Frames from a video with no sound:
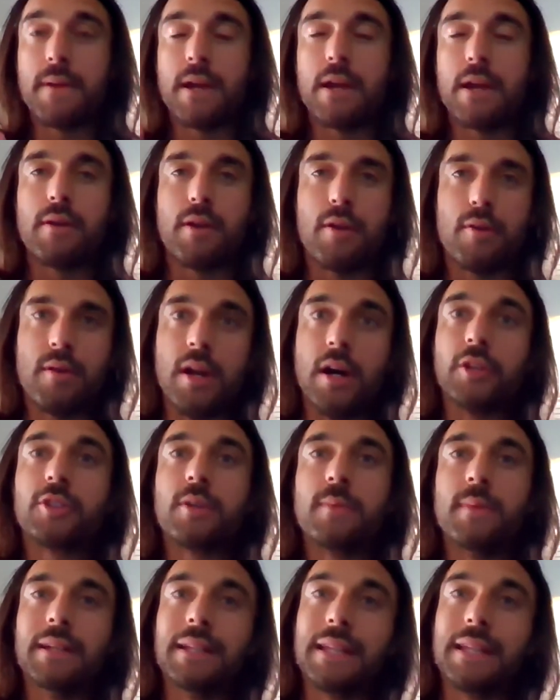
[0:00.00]
barrier and
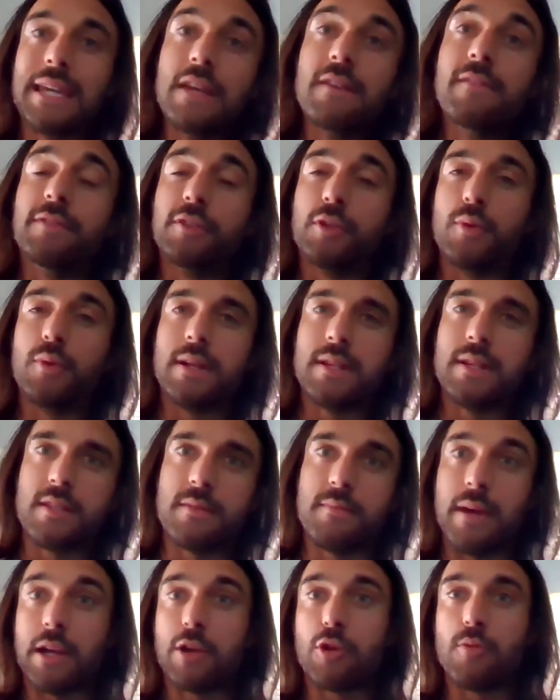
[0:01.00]
ultimately influence the
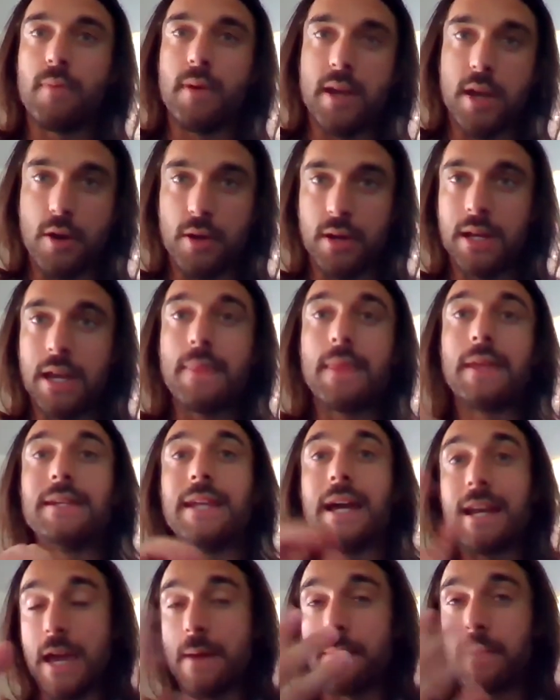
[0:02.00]
microbiota and the
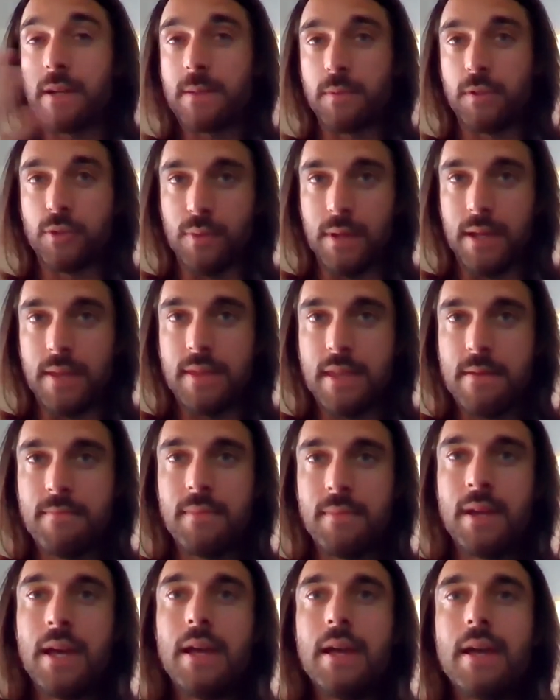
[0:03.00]
dynamics between
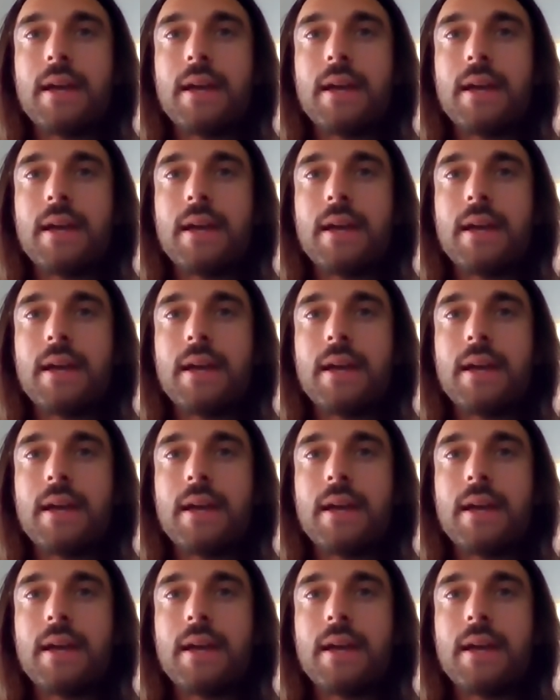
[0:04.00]
them.